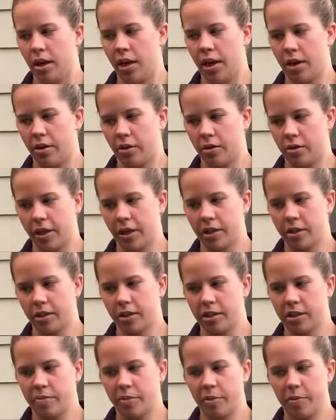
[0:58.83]
and are likely
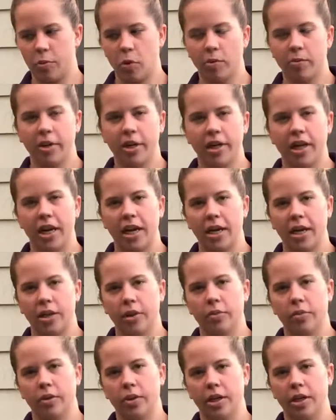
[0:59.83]
to spend more money
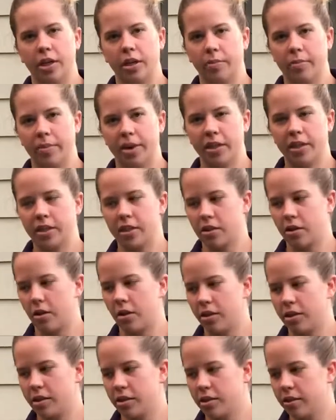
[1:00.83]
annually on maintenance
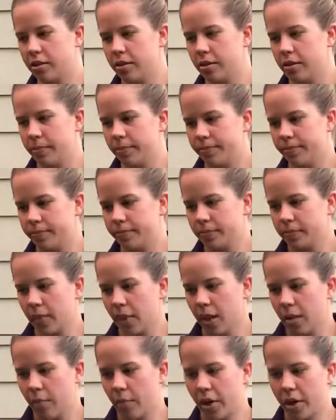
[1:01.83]
costs.
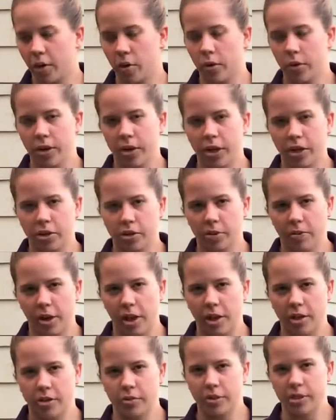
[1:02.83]
By going the extra
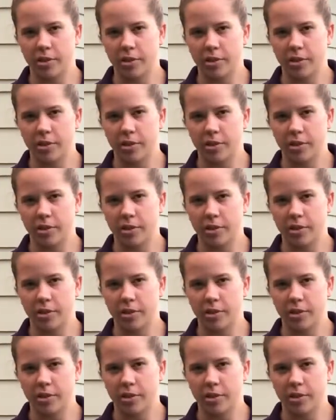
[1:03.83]
mile to